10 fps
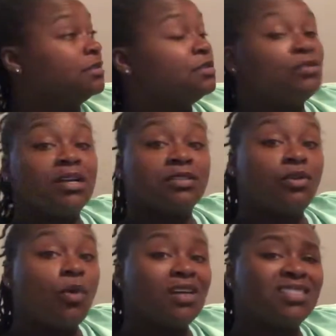That's
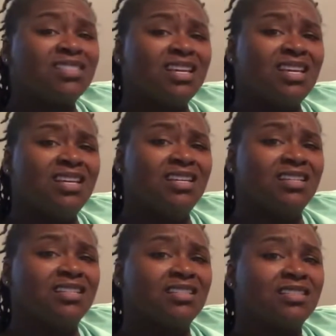in
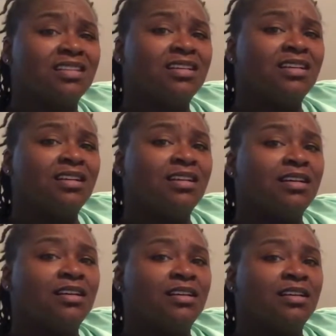question. Well, how else am I
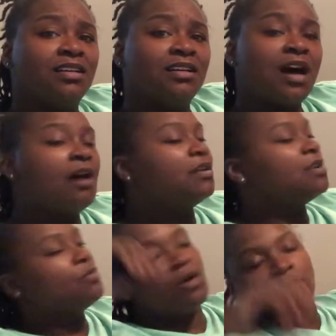supposed to know what's going on? I don't
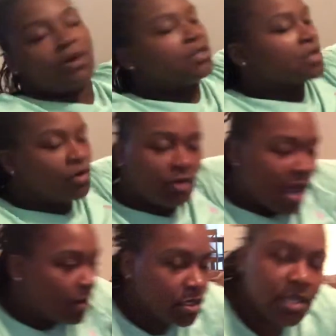on? even want to watch. Don't.
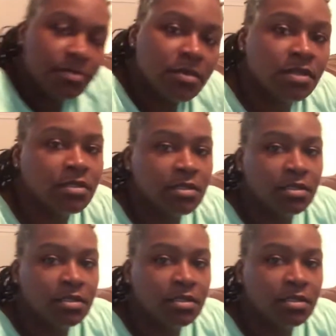I don't even. What, girl?